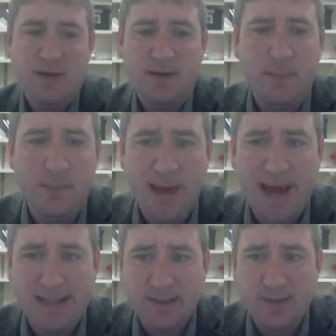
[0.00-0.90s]

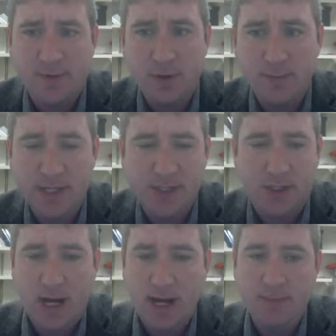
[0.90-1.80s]
mass as a 4-dimensional
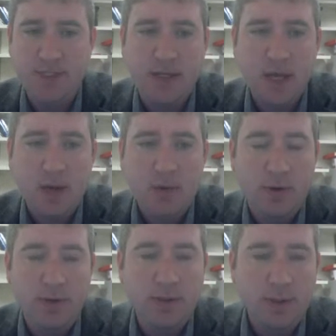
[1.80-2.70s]
object?
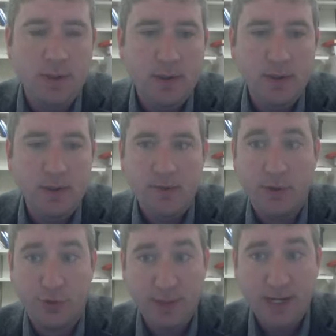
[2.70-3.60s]
Well, the
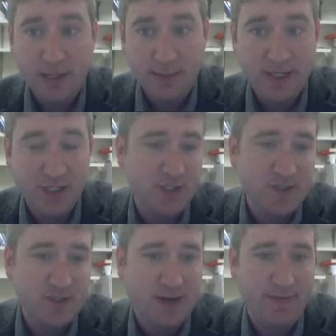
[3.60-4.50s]
3 dimensions
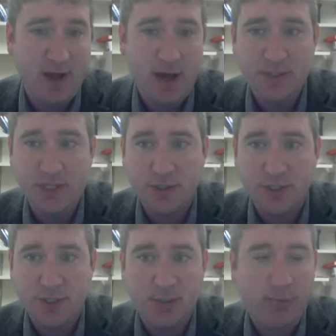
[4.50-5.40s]
of the object are
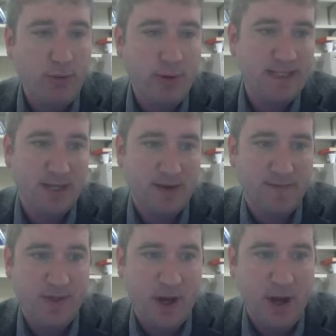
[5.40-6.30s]
just the points of
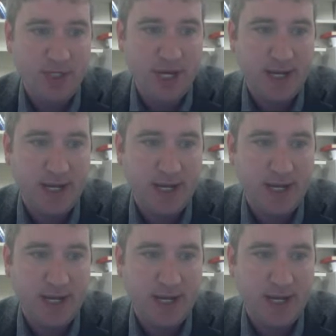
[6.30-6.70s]
the object.